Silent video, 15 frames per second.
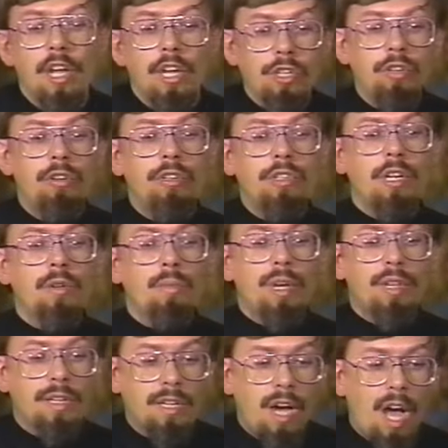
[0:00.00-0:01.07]
union
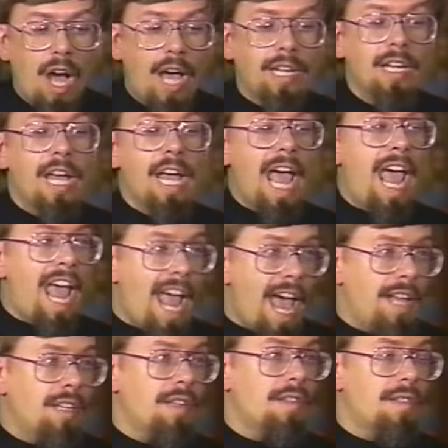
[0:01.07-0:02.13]
with God
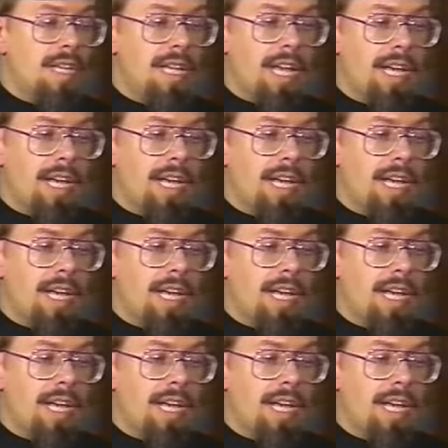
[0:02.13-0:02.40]
and the